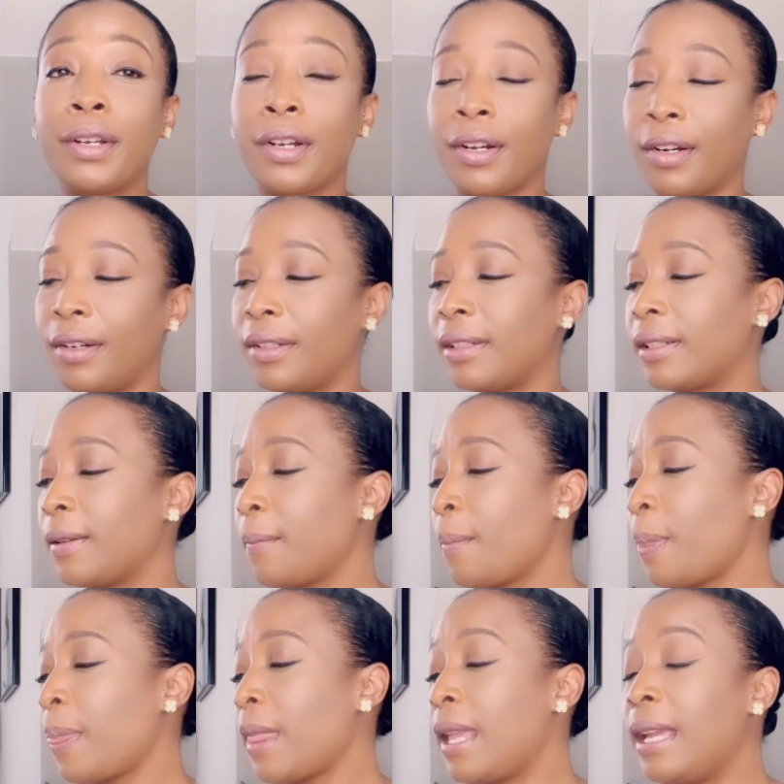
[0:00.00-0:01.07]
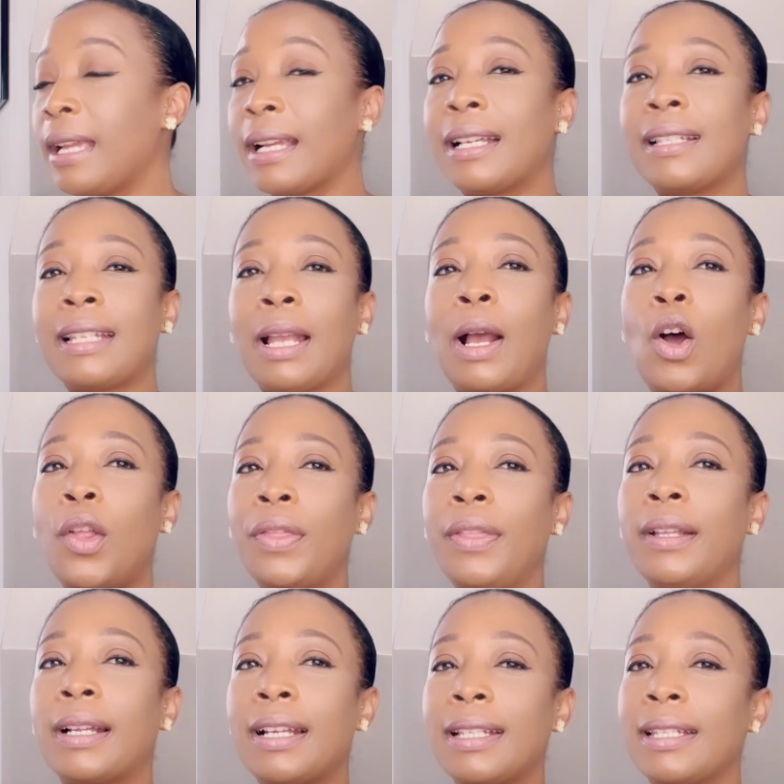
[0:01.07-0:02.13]
hers because
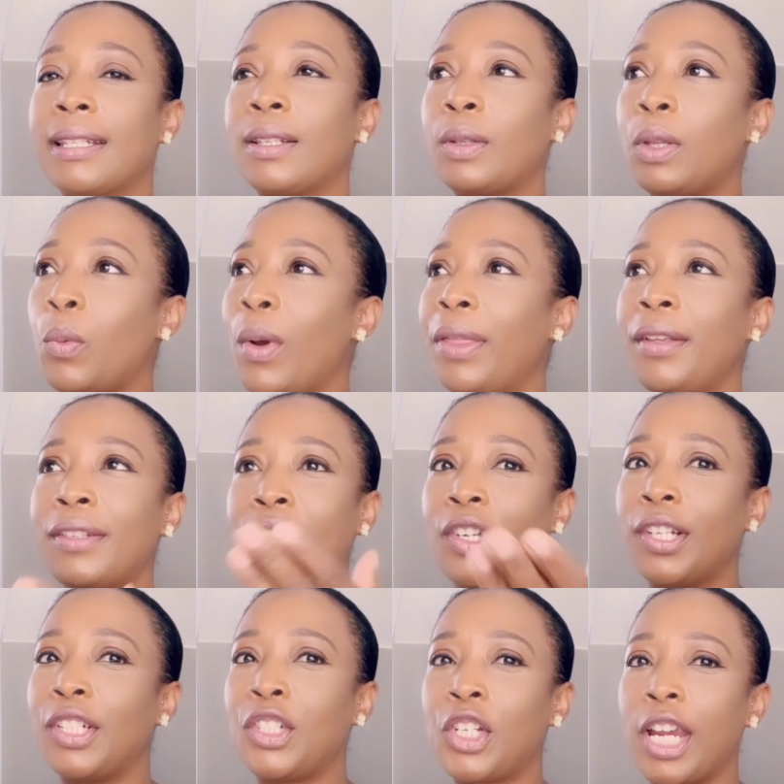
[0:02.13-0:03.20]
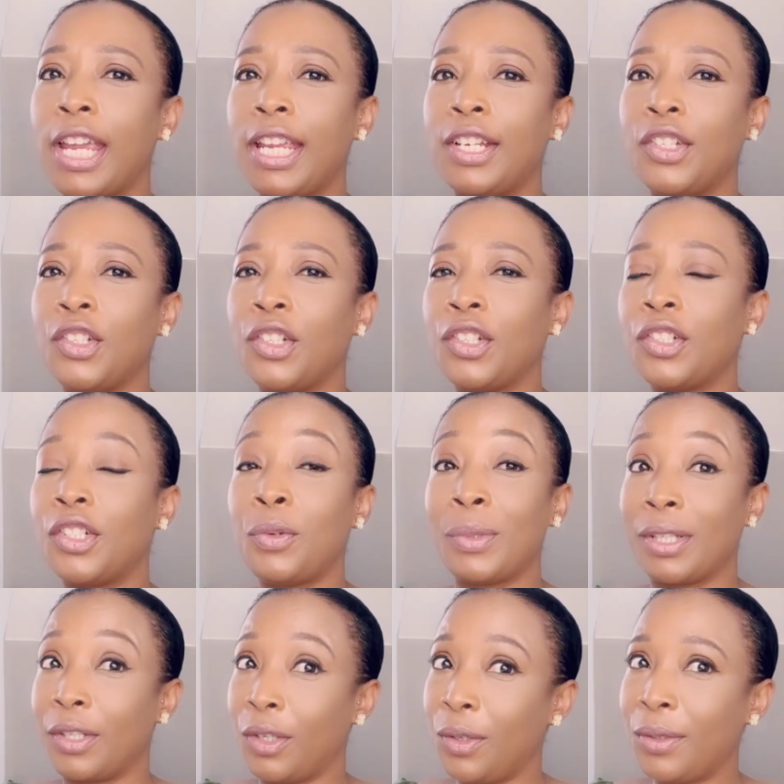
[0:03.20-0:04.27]
the weather's going to change. She
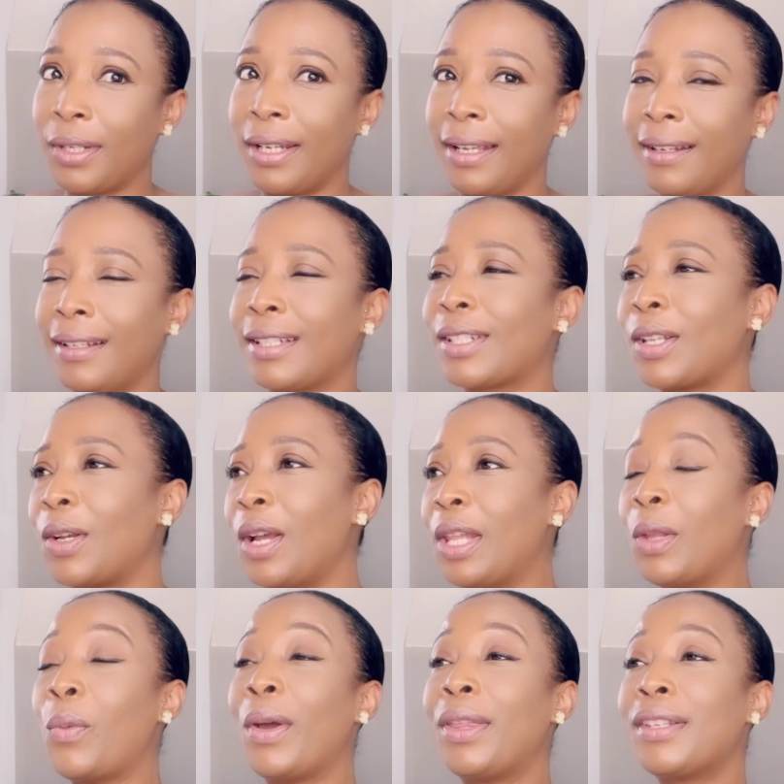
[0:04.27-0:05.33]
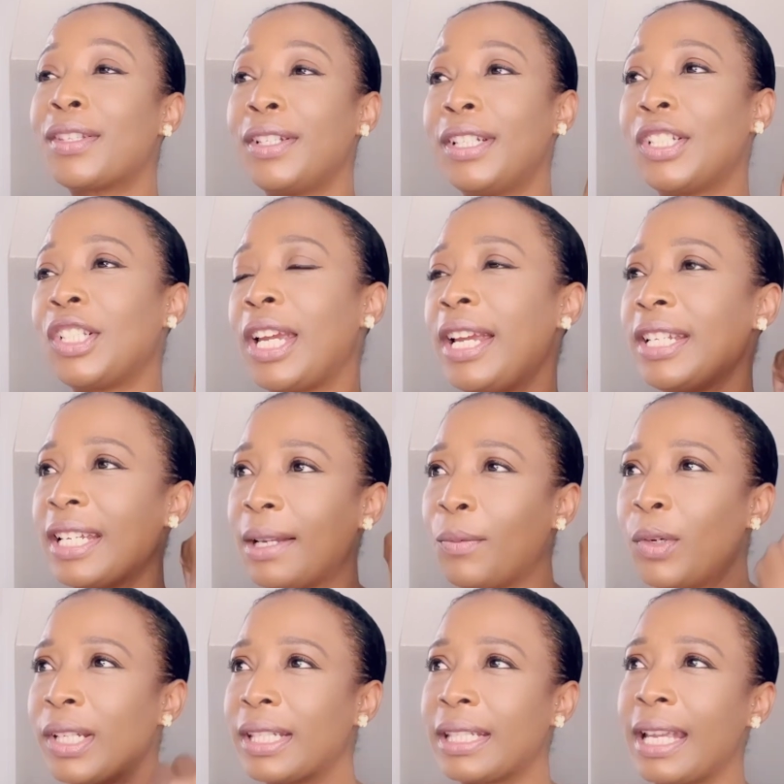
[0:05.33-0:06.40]
wasn't using it, so the weather's going to change, and I
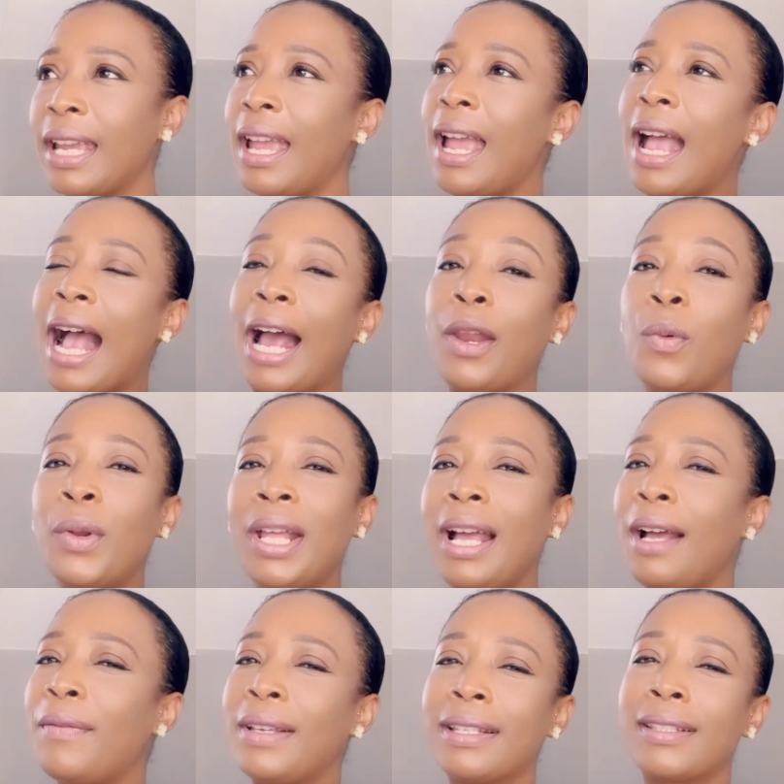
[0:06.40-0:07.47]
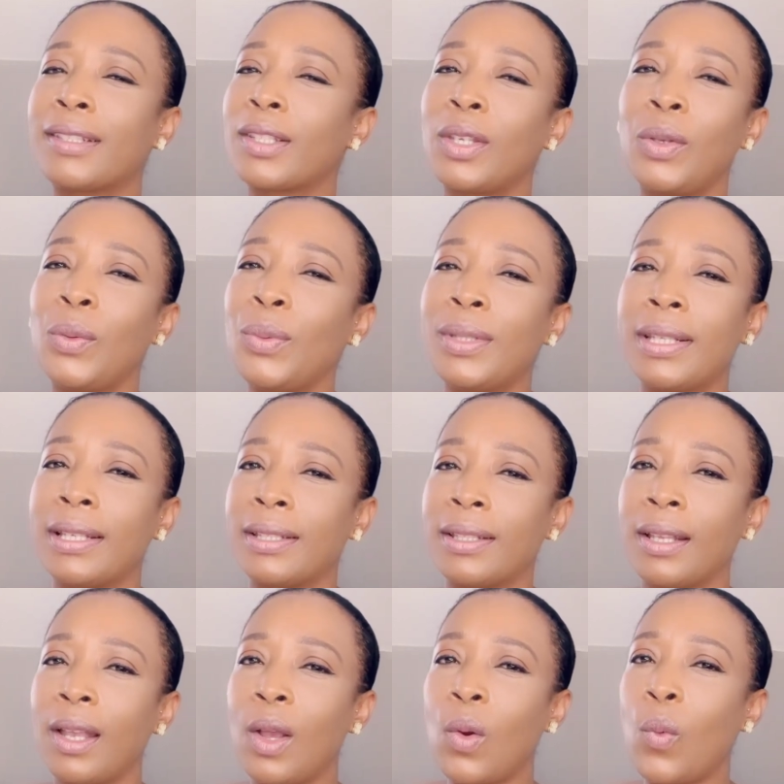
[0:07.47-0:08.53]
want to say, I don't want to have
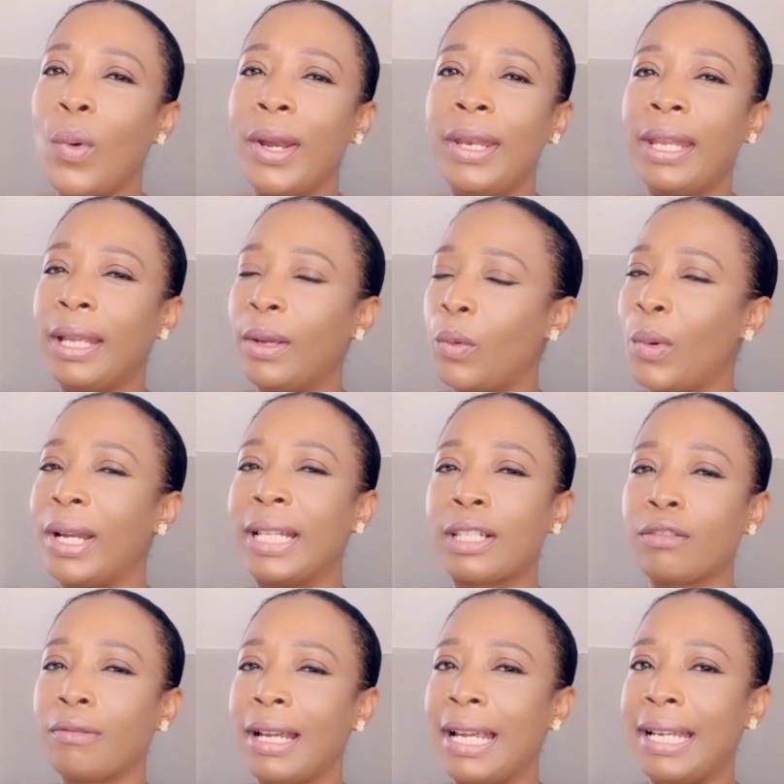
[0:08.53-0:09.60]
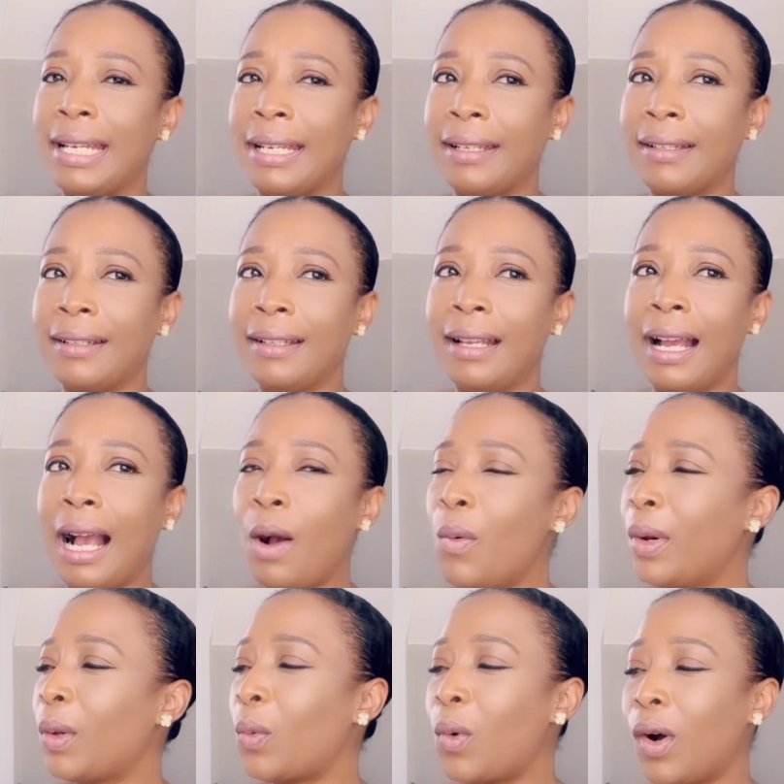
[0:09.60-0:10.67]
excuses when it's raining. I
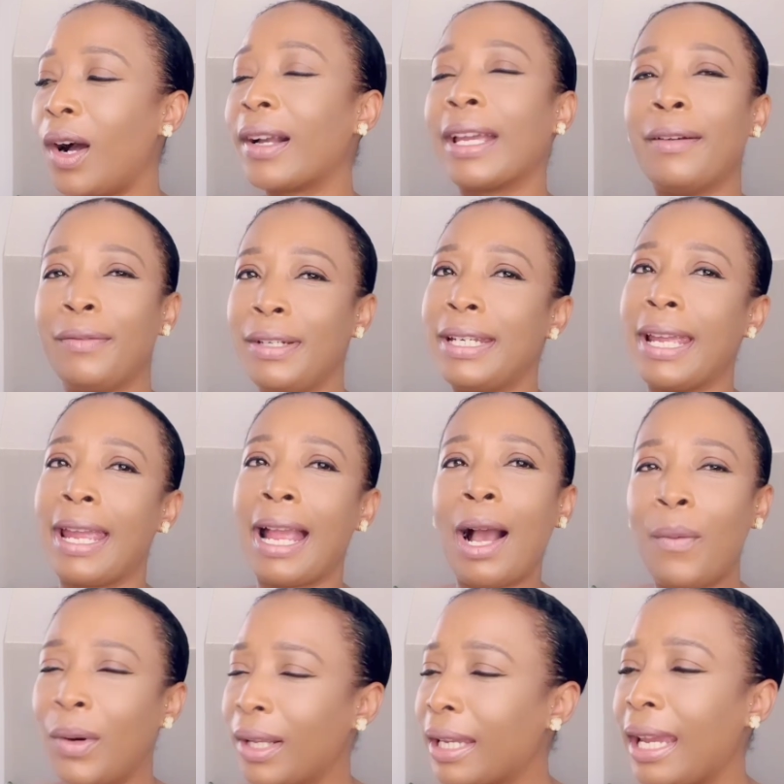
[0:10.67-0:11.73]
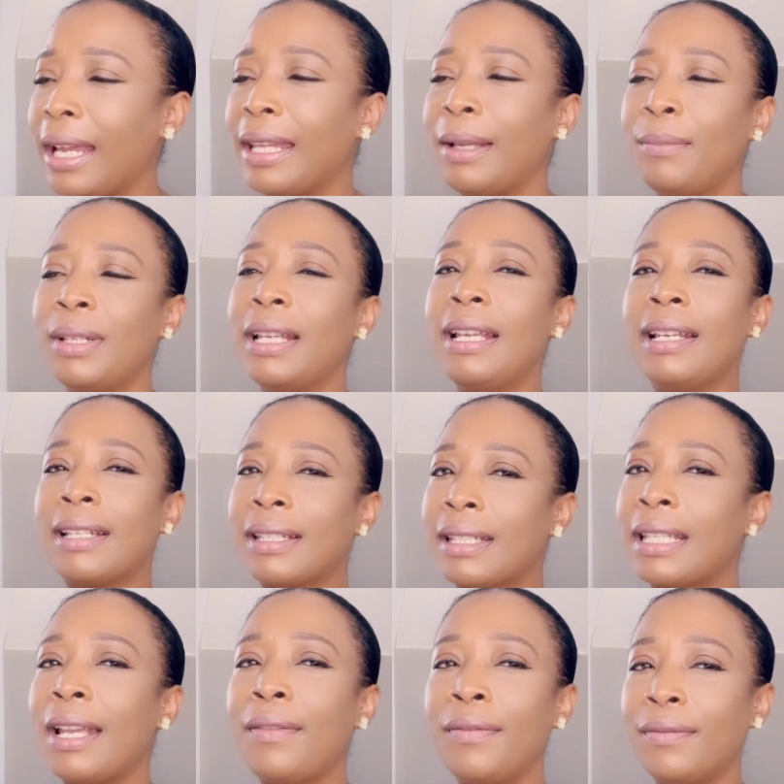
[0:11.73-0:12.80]
want to walk every day. I want to get them
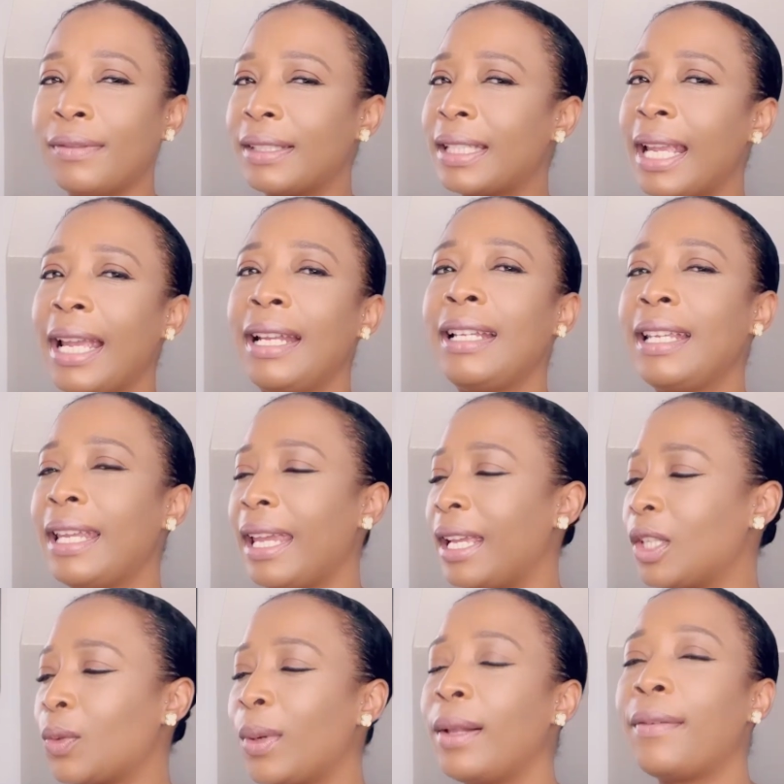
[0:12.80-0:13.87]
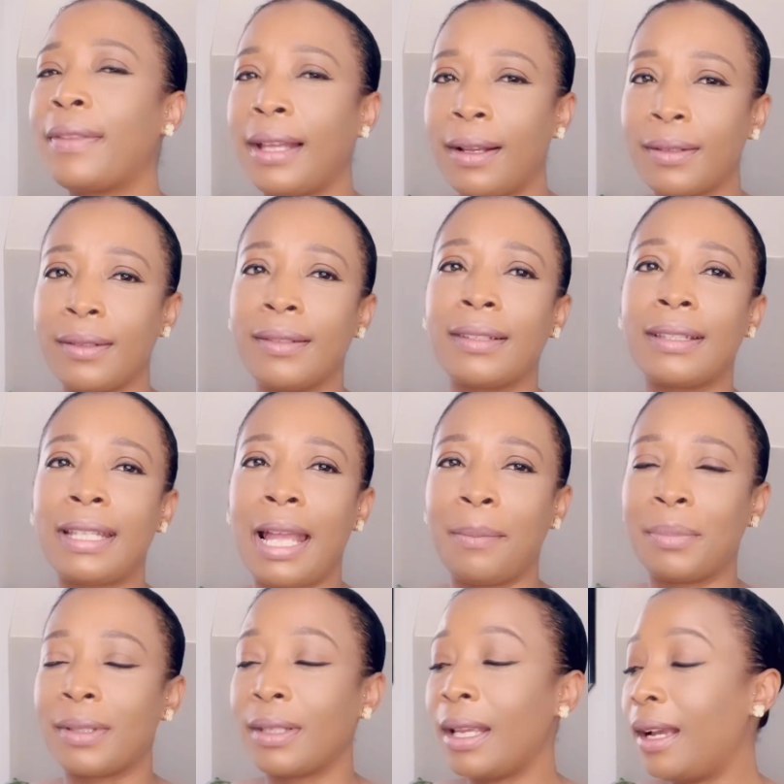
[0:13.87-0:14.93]
7, 10K, 12,000
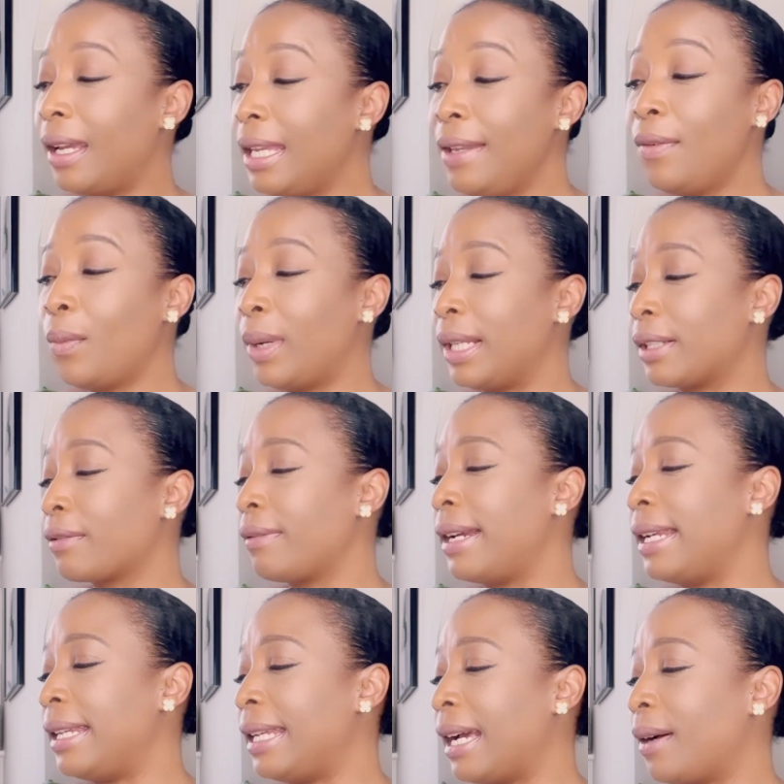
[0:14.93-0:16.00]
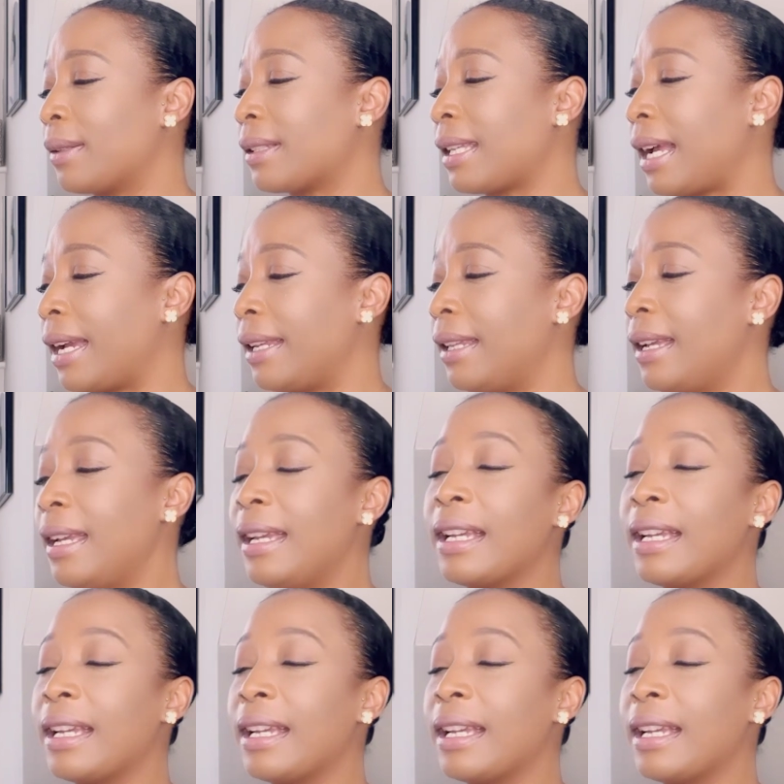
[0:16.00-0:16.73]
steps, even when it's raining outside.